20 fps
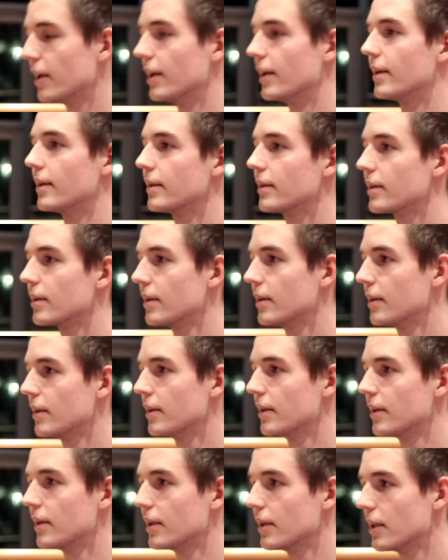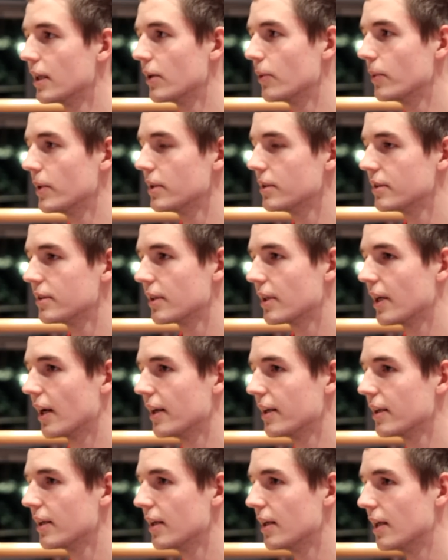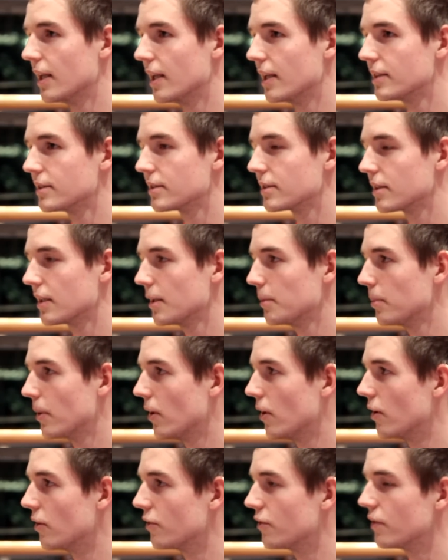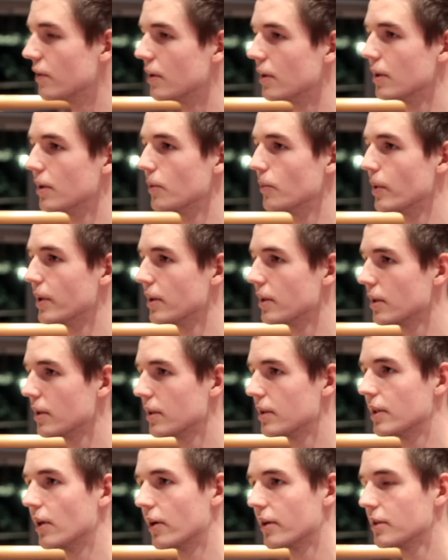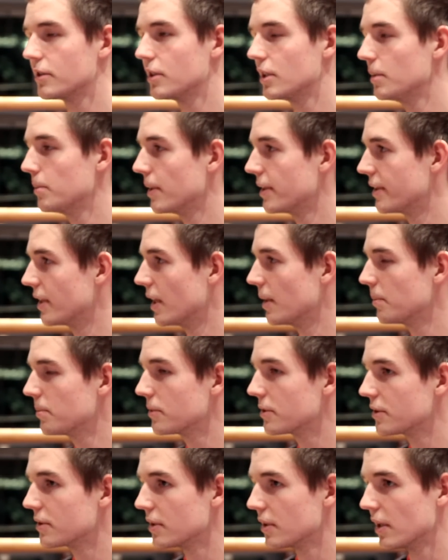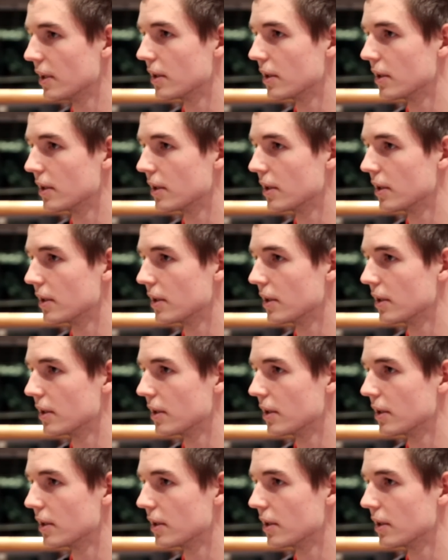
And we kind of slip off when the other team adapts.